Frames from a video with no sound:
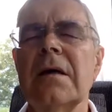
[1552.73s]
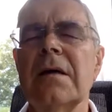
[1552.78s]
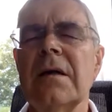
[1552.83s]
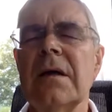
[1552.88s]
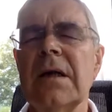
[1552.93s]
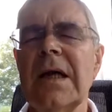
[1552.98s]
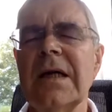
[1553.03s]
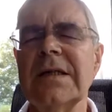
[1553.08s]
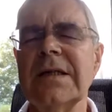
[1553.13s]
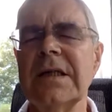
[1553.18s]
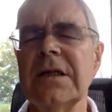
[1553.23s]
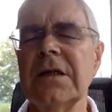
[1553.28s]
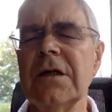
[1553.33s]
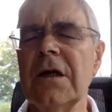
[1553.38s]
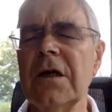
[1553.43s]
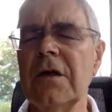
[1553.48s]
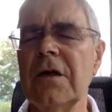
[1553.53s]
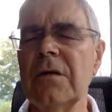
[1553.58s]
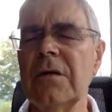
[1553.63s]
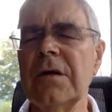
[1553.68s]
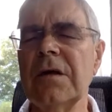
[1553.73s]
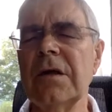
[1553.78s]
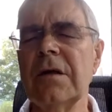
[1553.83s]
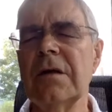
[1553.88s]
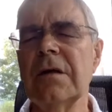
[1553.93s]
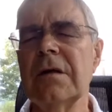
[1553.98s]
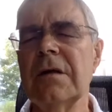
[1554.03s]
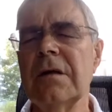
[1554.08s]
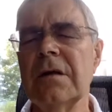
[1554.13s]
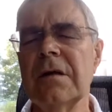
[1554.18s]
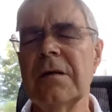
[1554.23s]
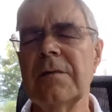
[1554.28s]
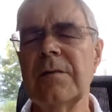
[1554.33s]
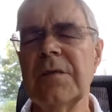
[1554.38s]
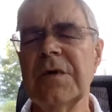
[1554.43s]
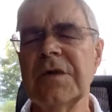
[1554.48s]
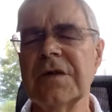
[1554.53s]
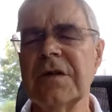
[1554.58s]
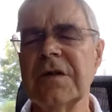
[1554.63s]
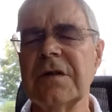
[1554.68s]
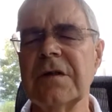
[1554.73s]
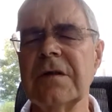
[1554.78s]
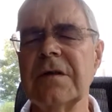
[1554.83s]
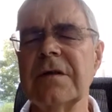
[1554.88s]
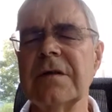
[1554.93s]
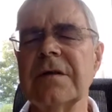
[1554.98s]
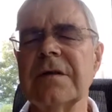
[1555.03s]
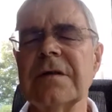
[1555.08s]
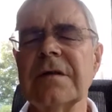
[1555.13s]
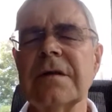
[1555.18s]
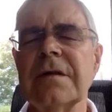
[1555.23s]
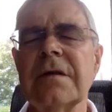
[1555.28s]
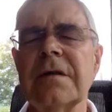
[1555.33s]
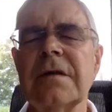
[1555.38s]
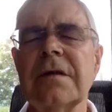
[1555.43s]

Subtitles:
letting go in your muscles,